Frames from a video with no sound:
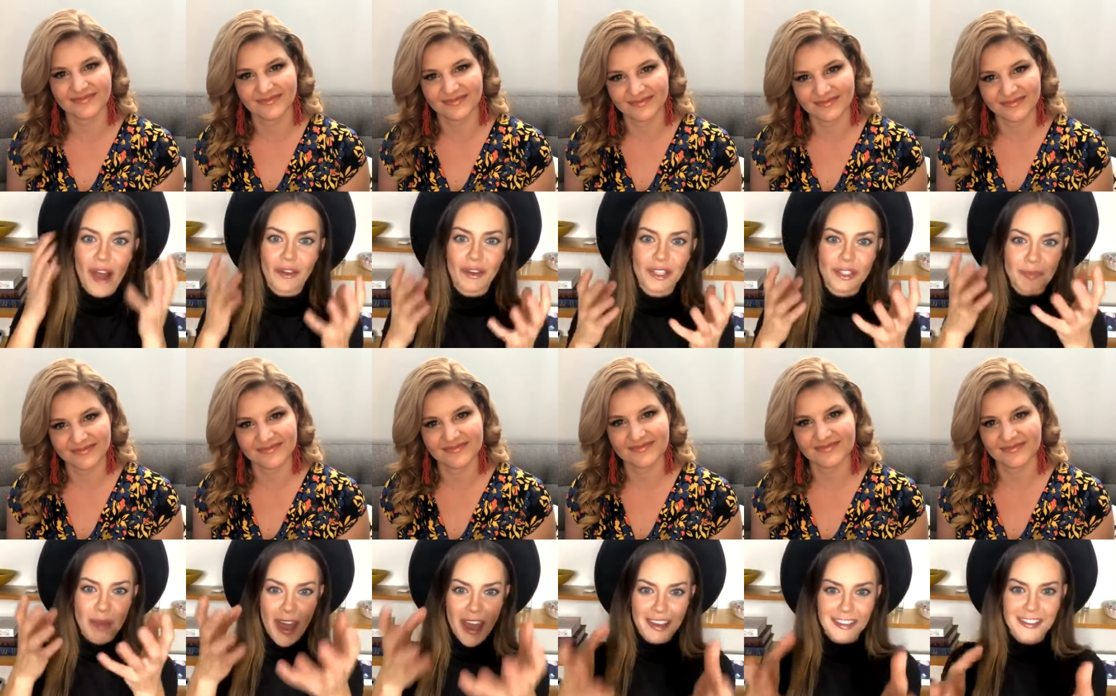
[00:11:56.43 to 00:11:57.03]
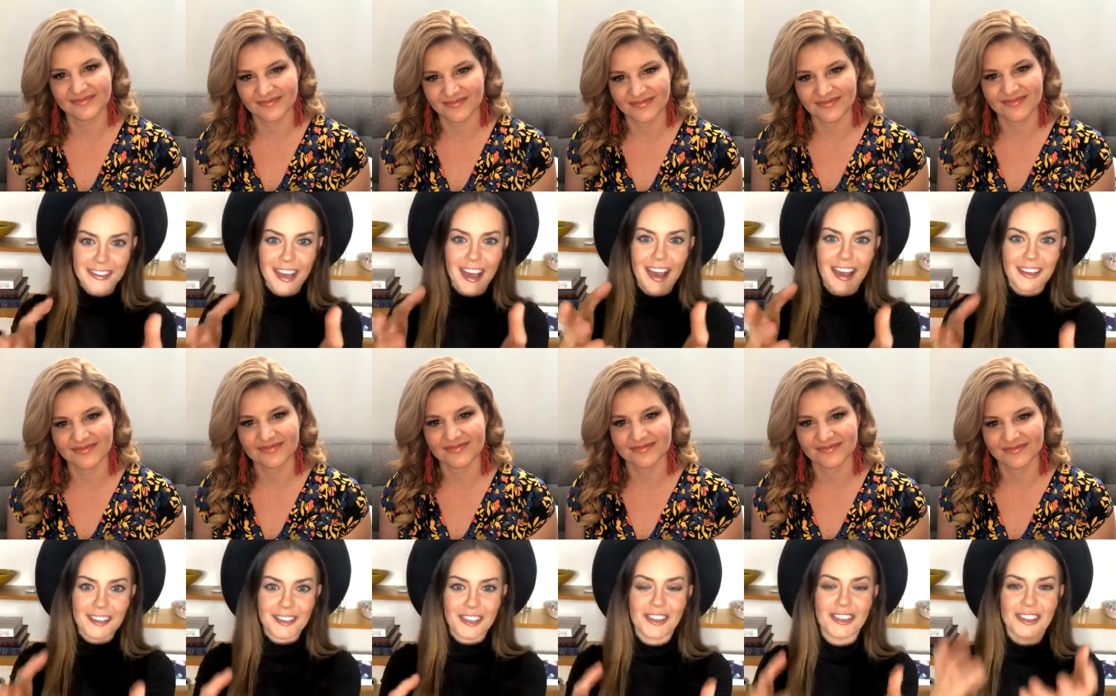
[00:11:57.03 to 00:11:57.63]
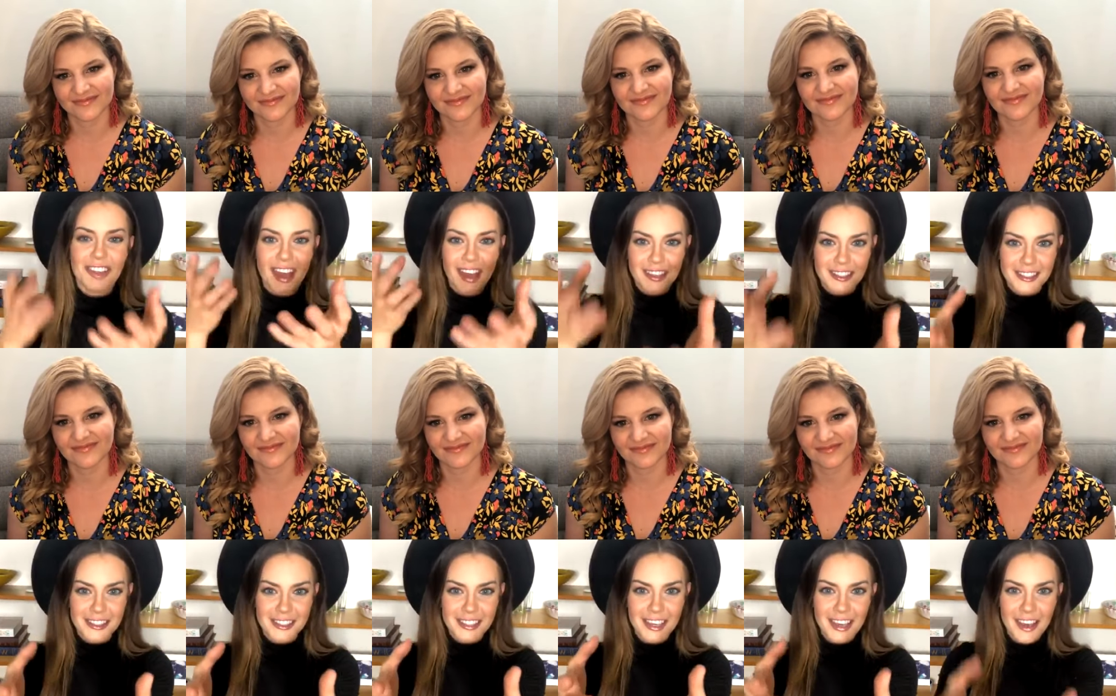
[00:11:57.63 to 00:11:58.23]
Speaker 1: is passed on to the next
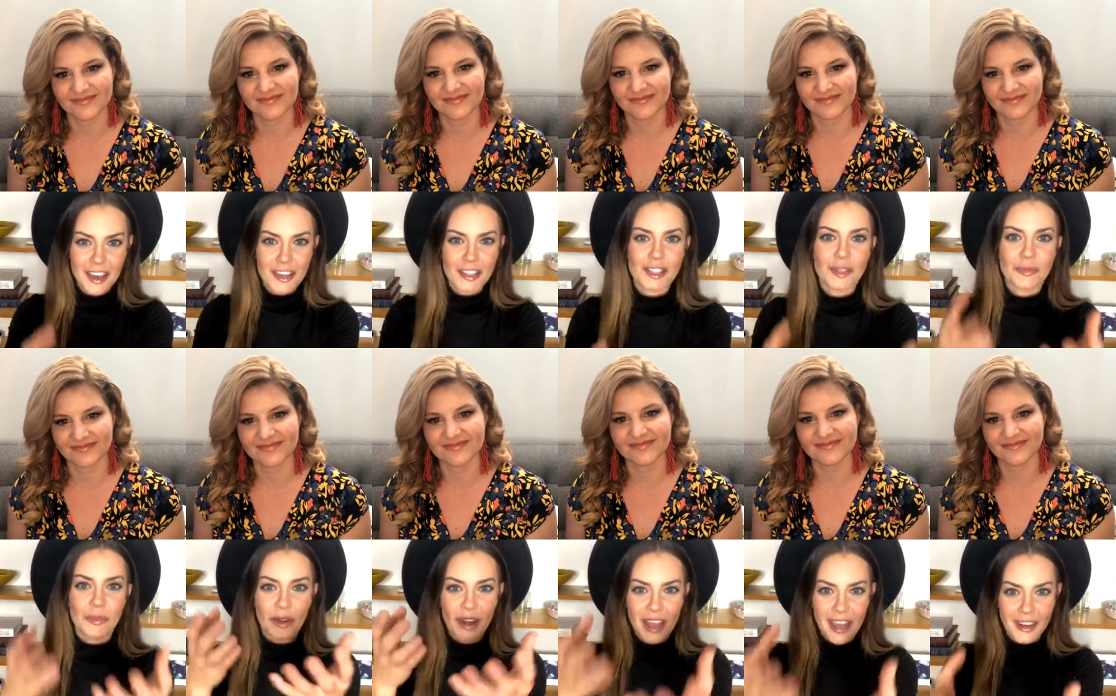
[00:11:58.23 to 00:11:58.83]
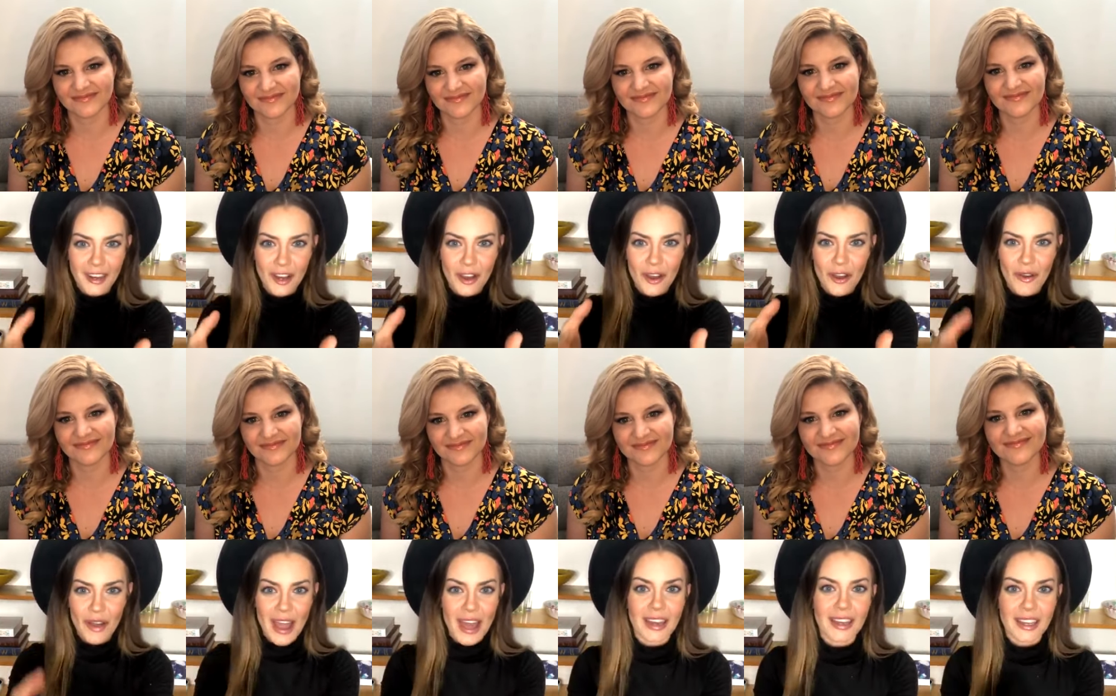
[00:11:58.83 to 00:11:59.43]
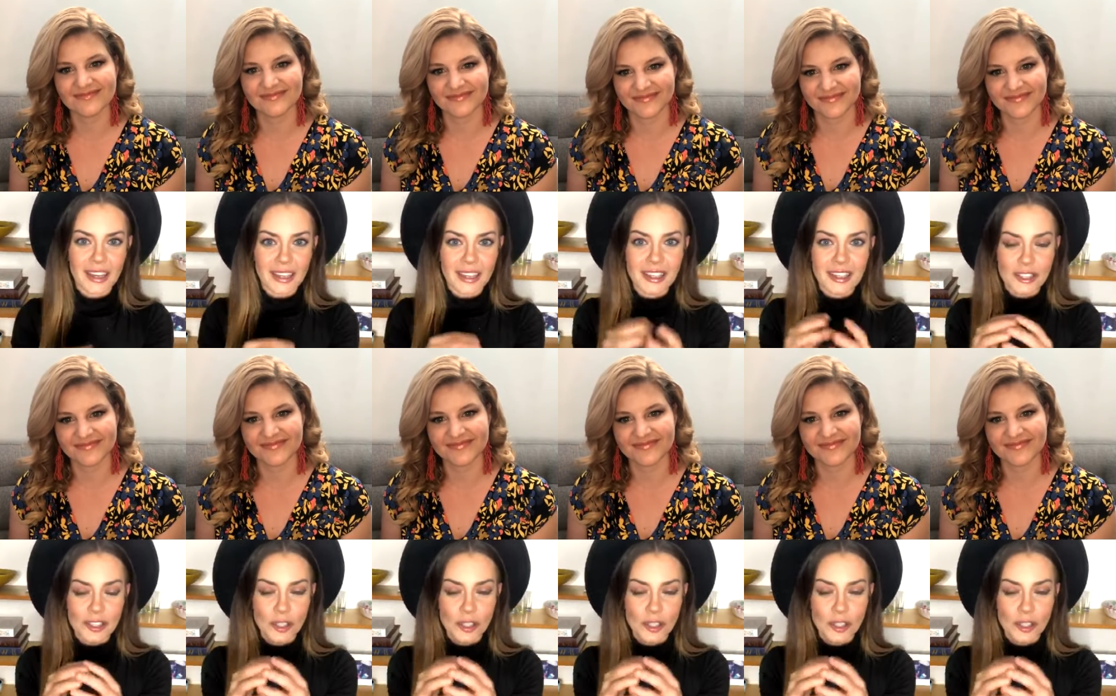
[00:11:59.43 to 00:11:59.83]
soprano, and it is, you're